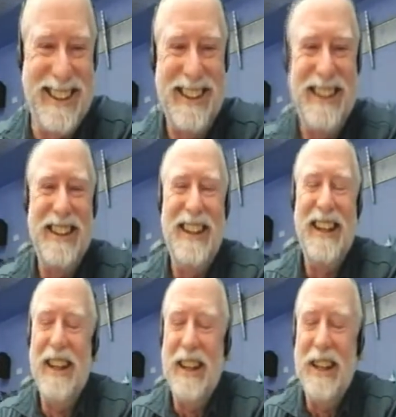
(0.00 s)

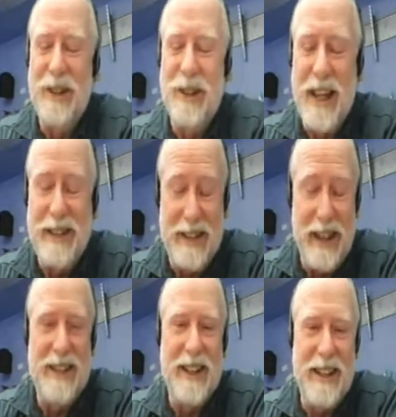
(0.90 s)
right. So okay. that's that's
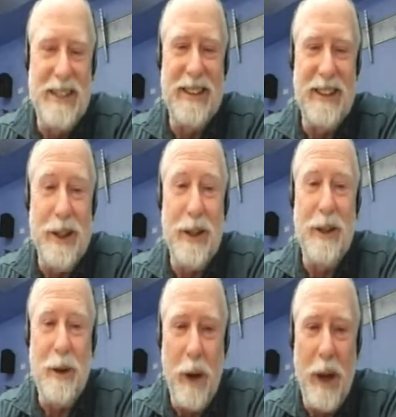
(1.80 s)
that's a
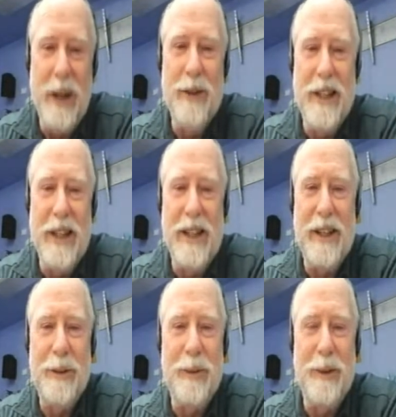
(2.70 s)
pretty unique
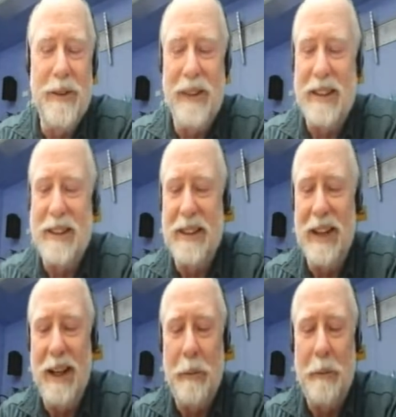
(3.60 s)
experience
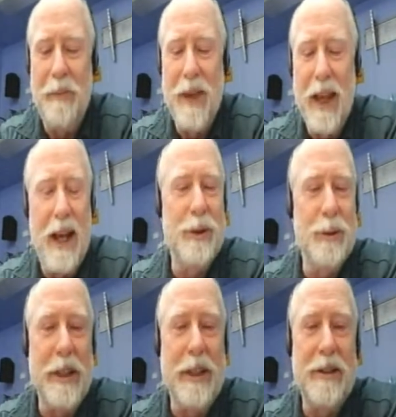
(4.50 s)
um, as a
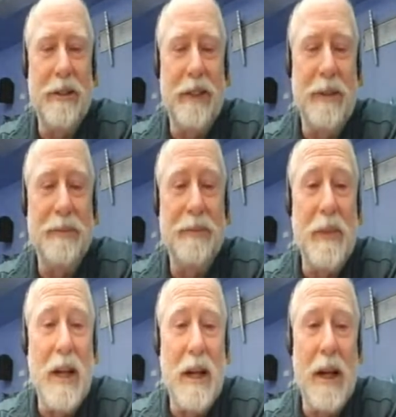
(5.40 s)
winterer.
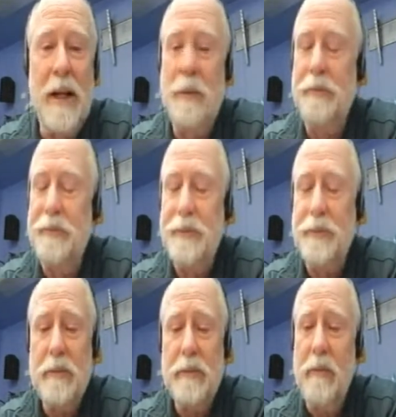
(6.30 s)
Yep. Um,
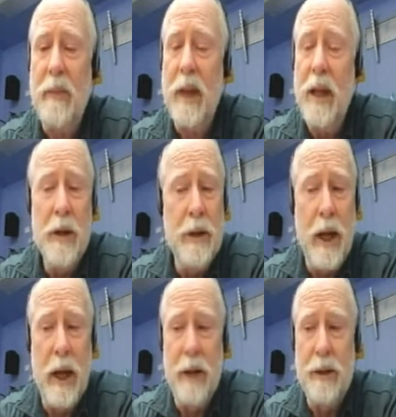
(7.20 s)
the,
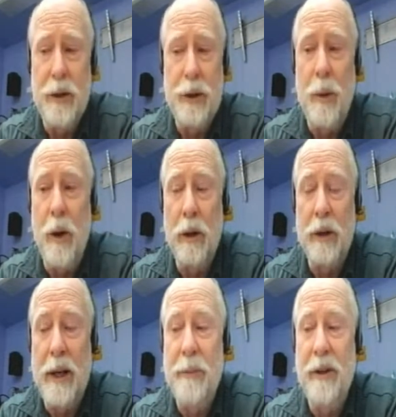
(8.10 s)
the, smaller
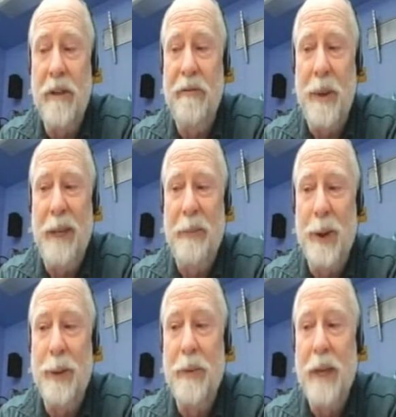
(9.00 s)
number of
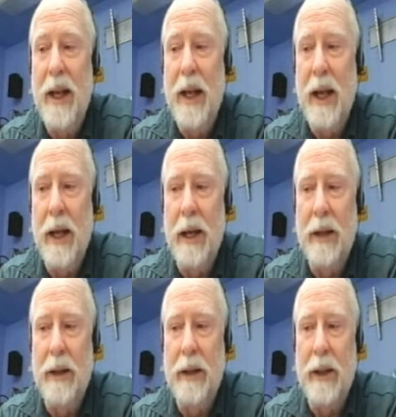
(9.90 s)
people
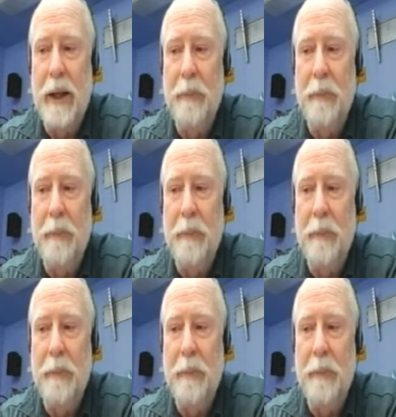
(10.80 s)
and um,